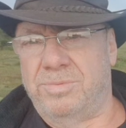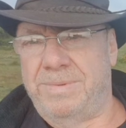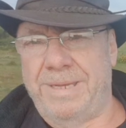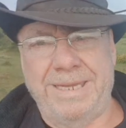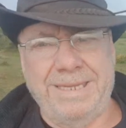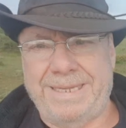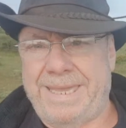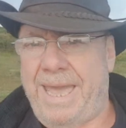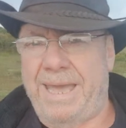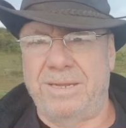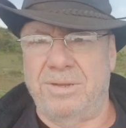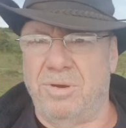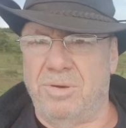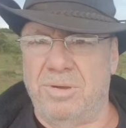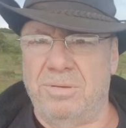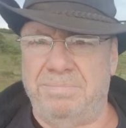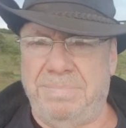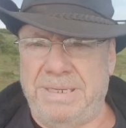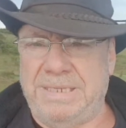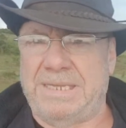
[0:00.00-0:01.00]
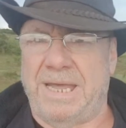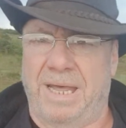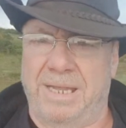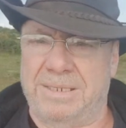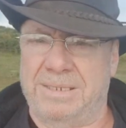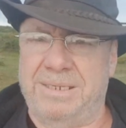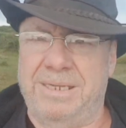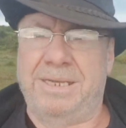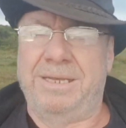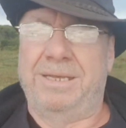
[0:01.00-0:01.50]
It cannot be done
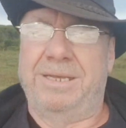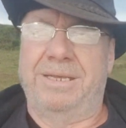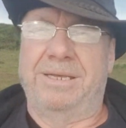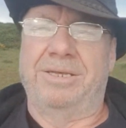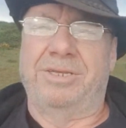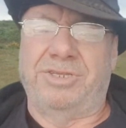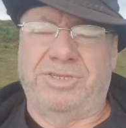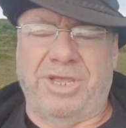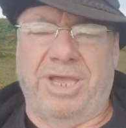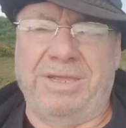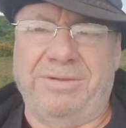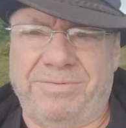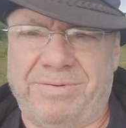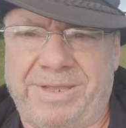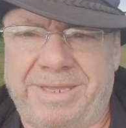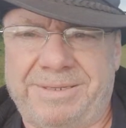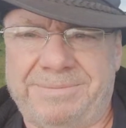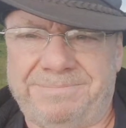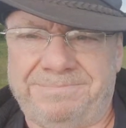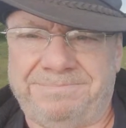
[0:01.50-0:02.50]
safely.